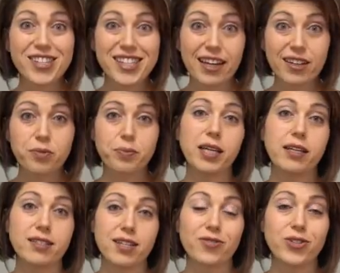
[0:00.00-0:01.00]
second
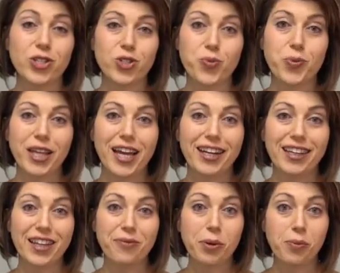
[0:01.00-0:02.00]
piece of teacher planning
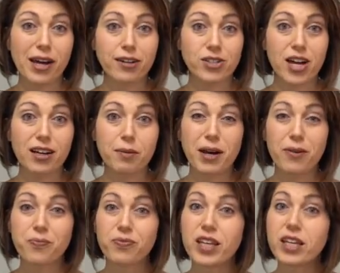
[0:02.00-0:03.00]
that we want to talk
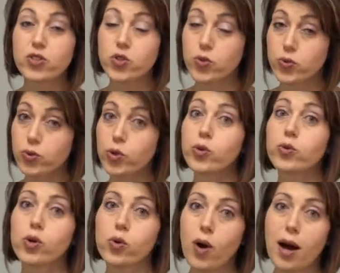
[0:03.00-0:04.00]
about is true
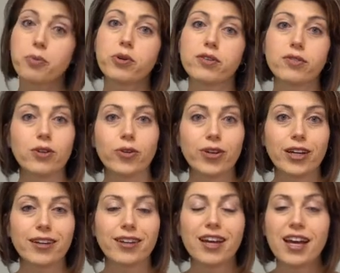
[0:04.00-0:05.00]
cooperative learning.